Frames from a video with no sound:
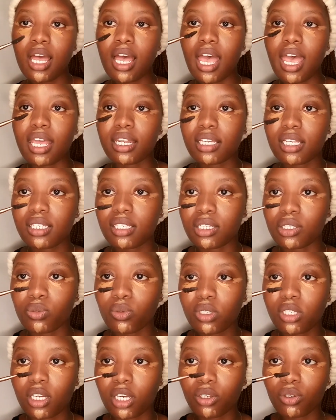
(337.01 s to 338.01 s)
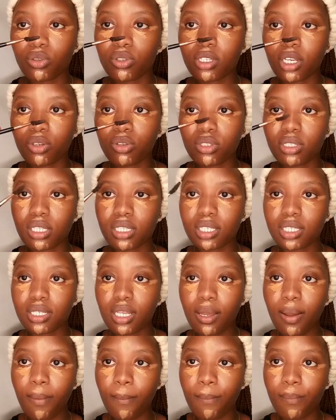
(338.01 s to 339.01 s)
And this is what I use. I use this
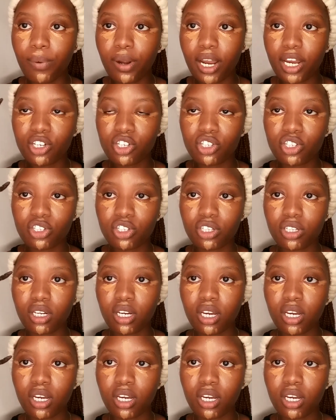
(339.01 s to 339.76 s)
brush.